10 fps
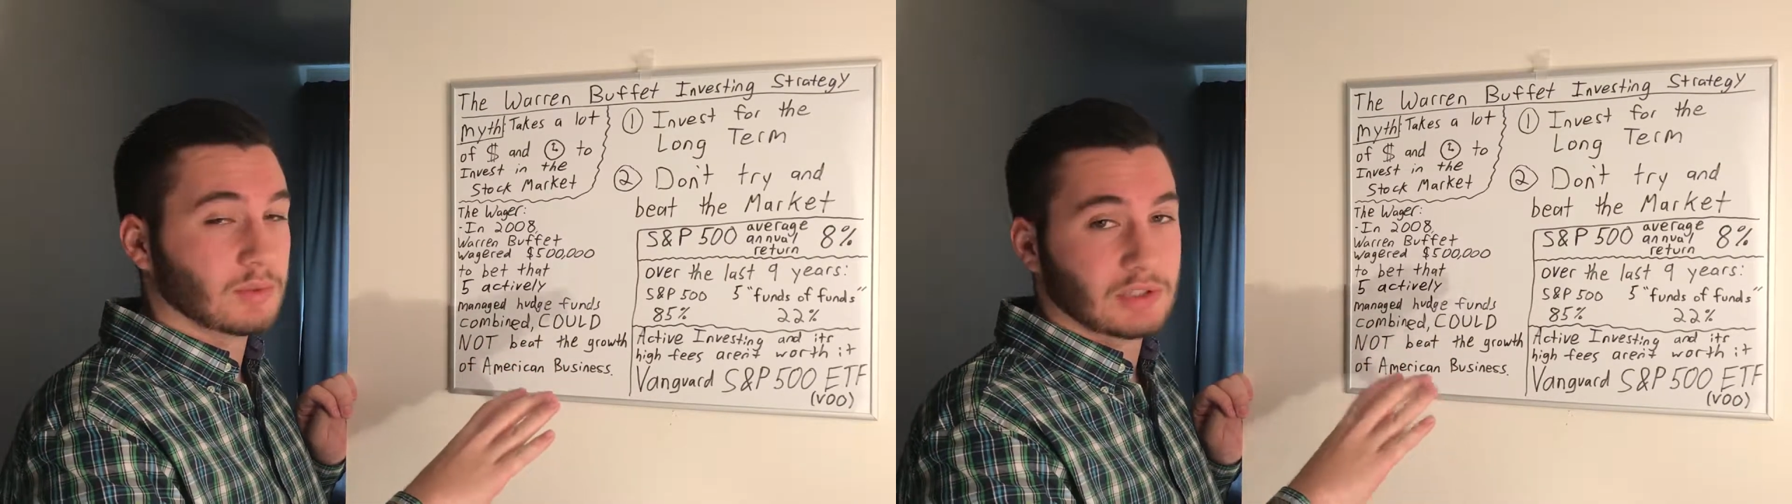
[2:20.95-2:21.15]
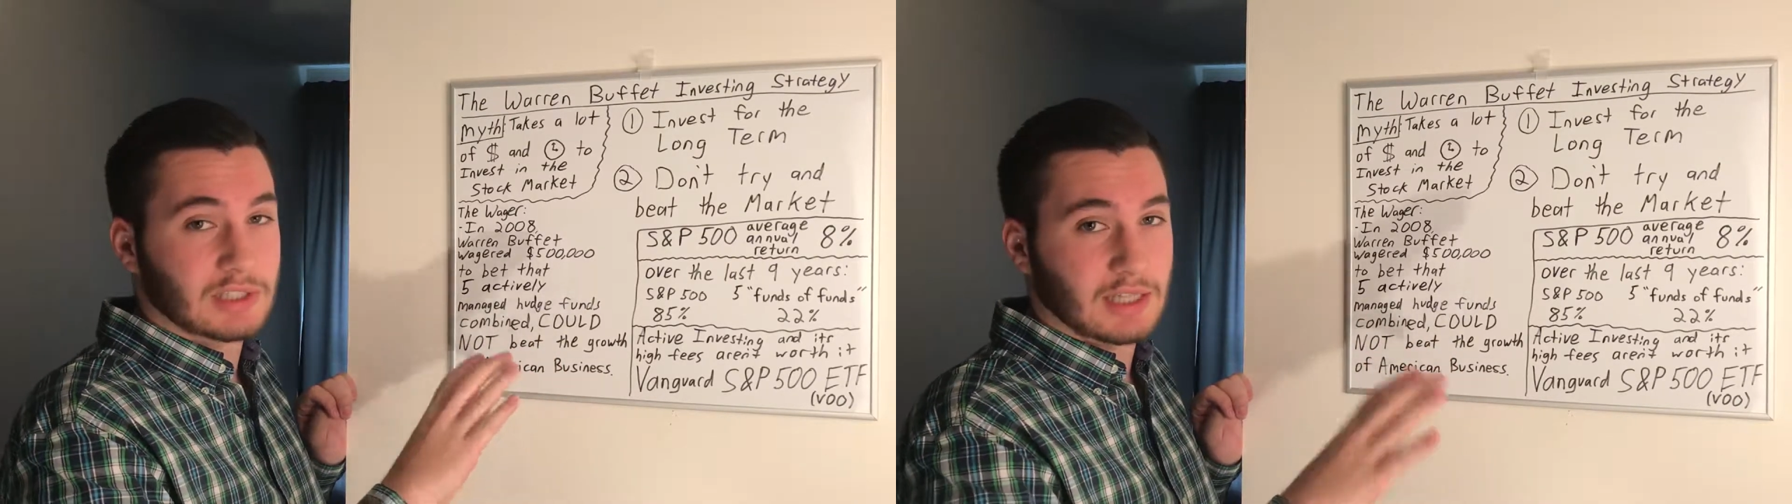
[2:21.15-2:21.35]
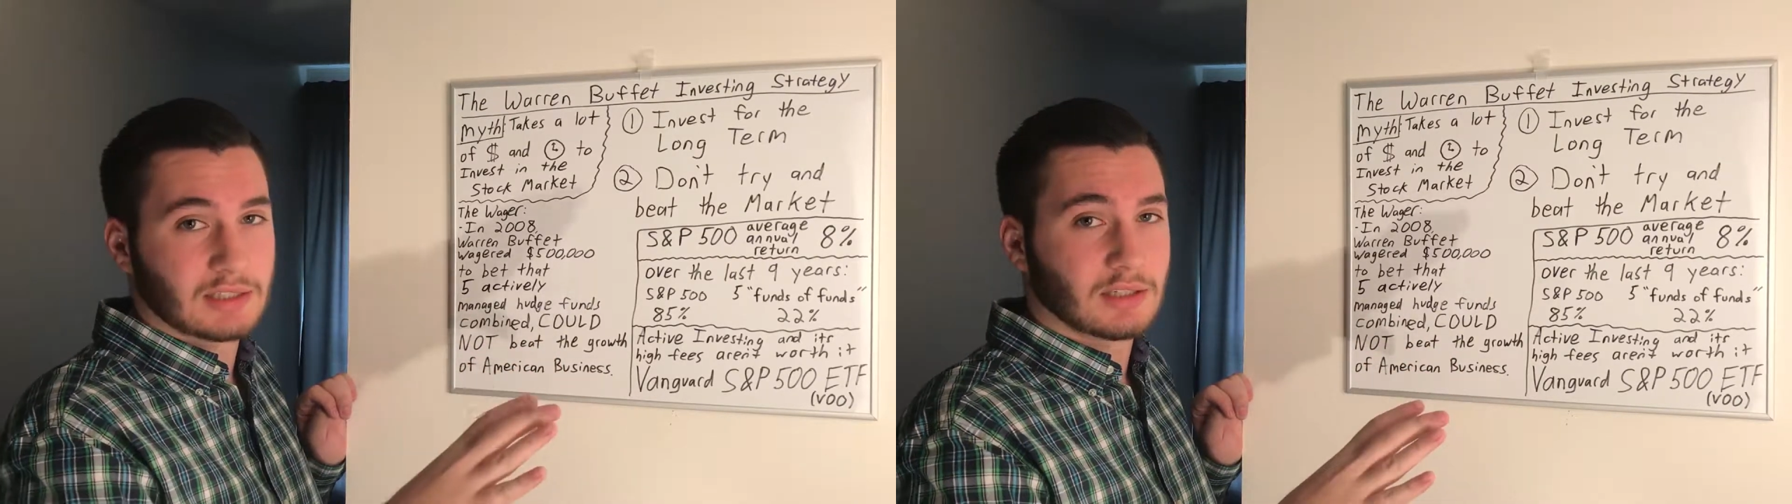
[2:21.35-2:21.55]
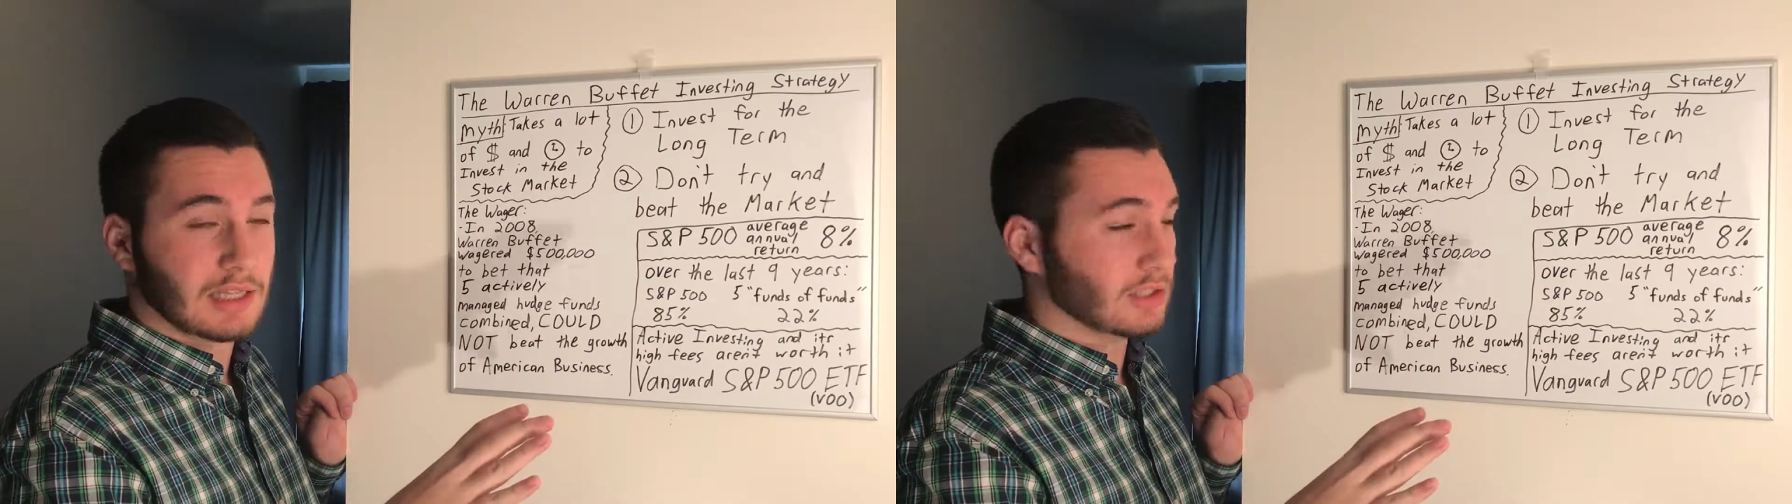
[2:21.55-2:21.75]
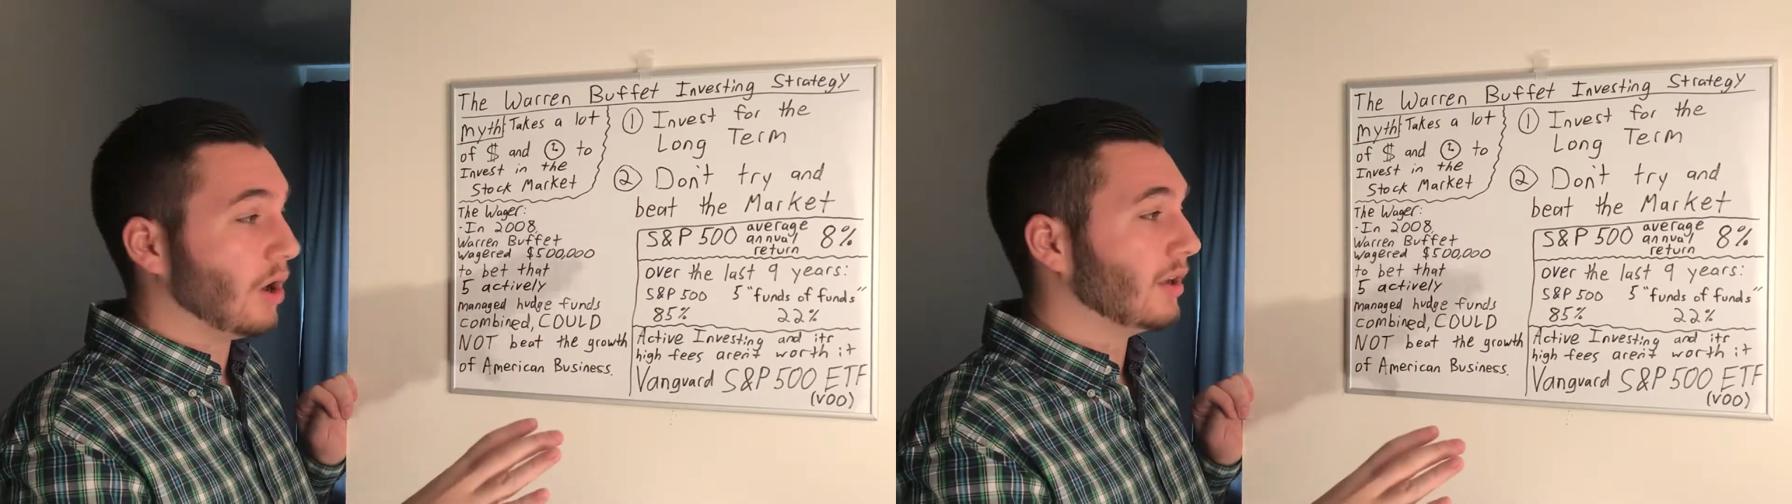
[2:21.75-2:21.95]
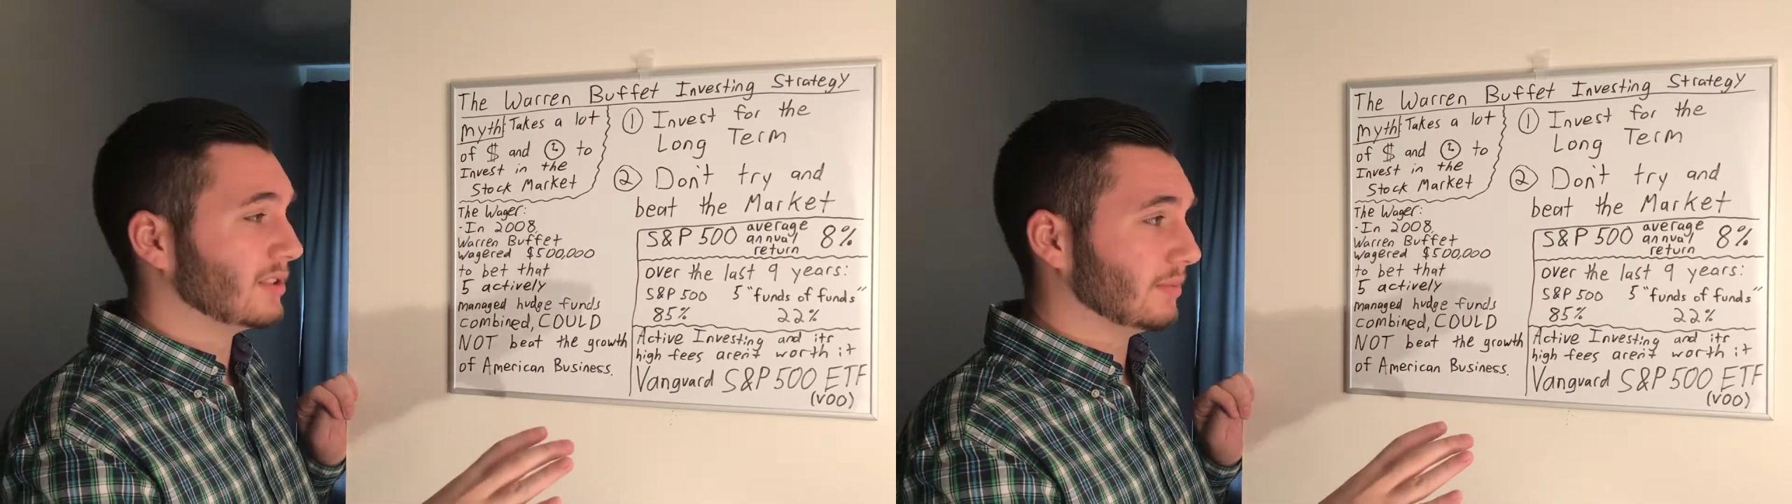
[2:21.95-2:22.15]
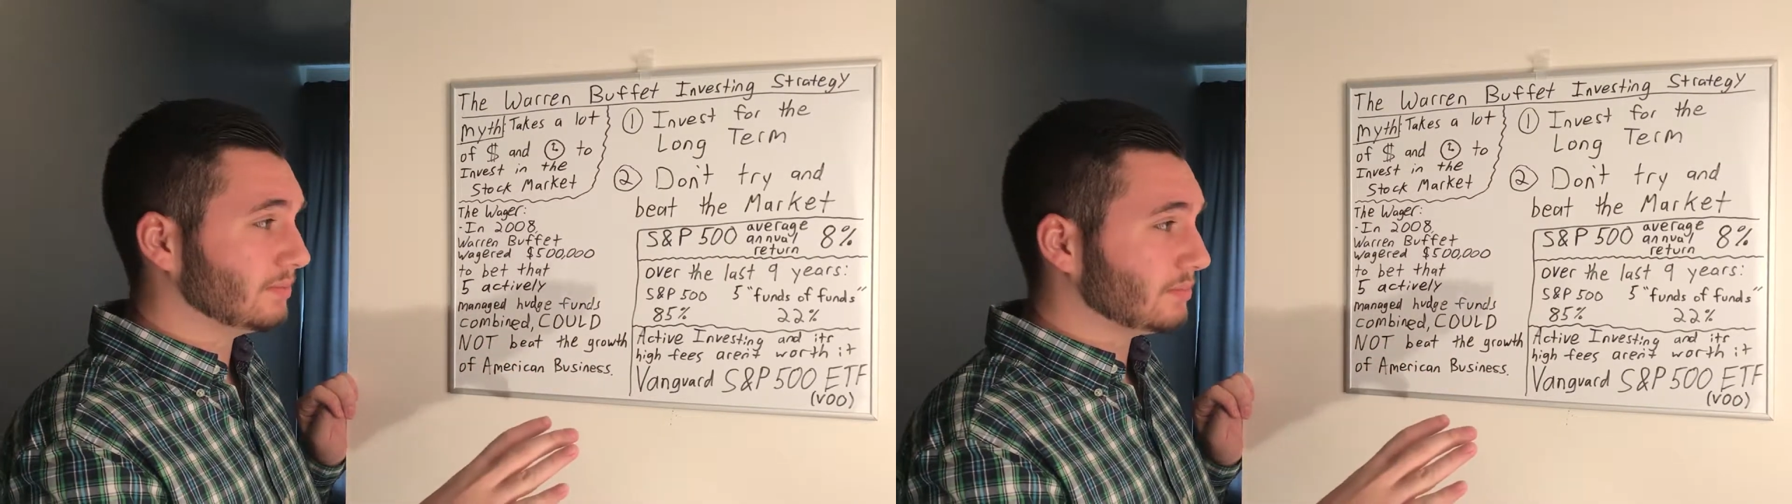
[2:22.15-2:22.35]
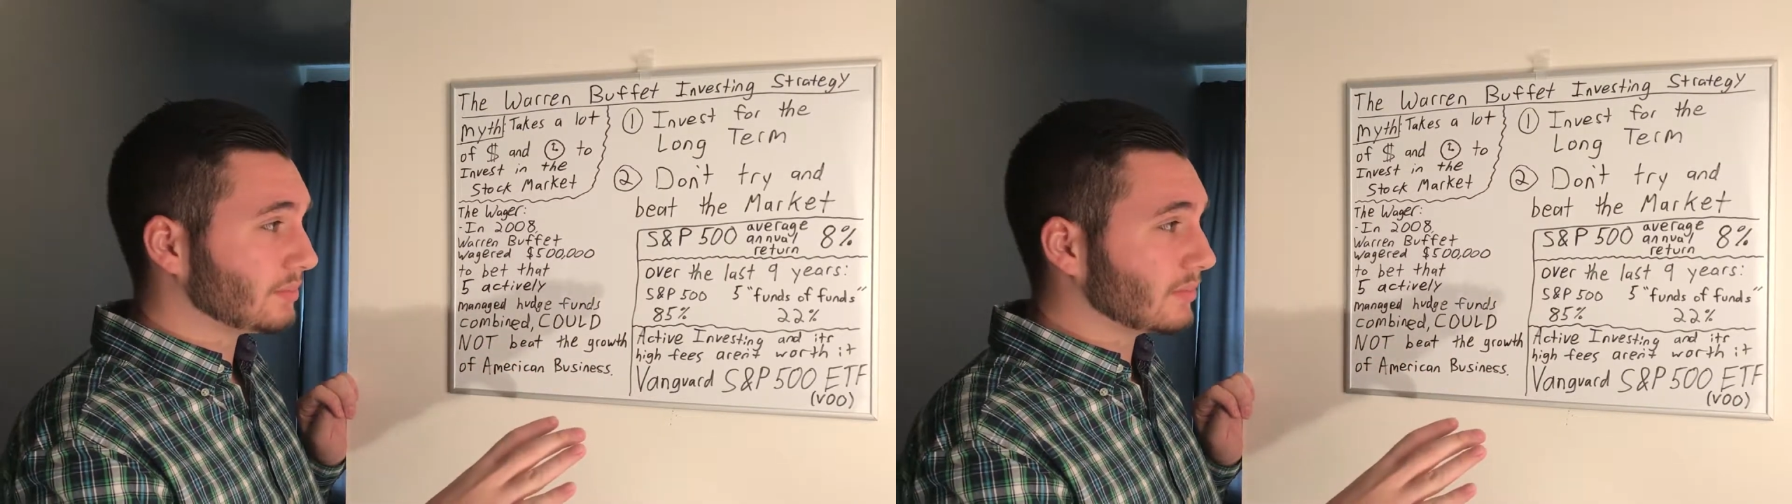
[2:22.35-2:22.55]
which that's awesome.